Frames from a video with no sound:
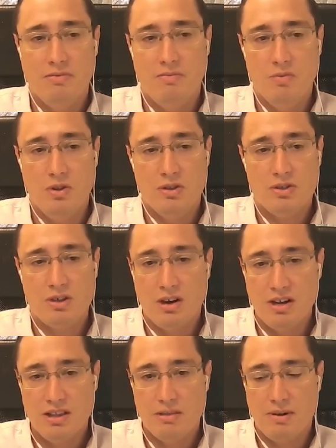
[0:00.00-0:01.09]

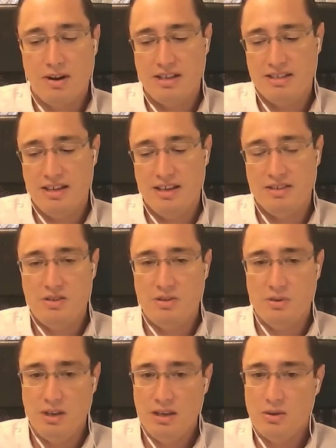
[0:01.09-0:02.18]
starting the process to
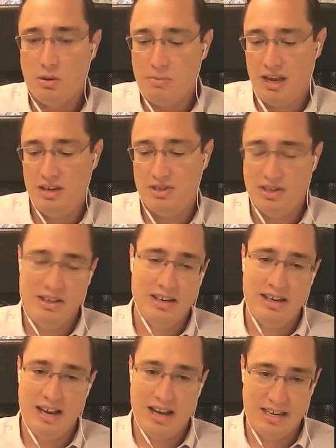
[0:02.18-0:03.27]
into a patient in
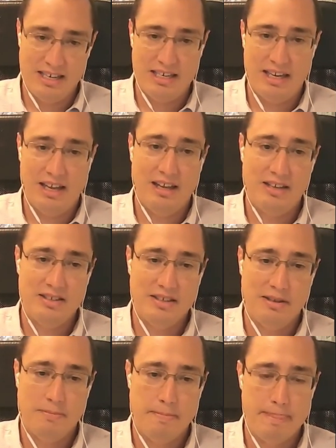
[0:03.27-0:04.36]
90 days.
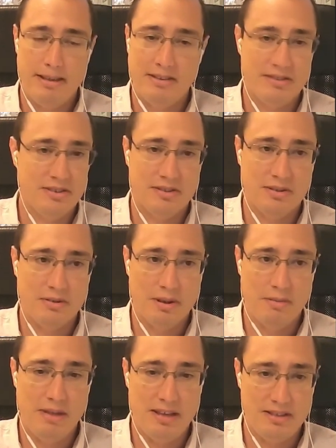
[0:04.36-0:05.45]
It's just
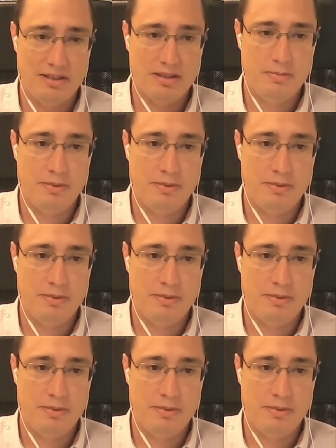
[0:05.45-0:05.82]
amazing speed.